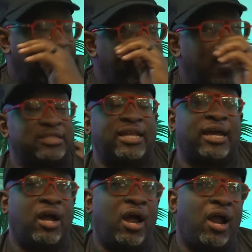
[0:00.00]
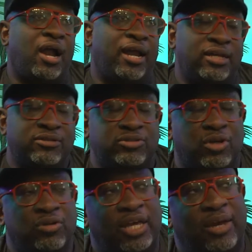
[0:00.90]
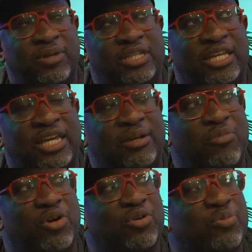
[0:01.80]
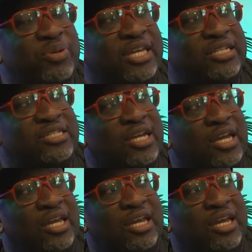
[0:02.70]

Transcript: And I was like, all right. So, yeah, we did Myrtle Beach.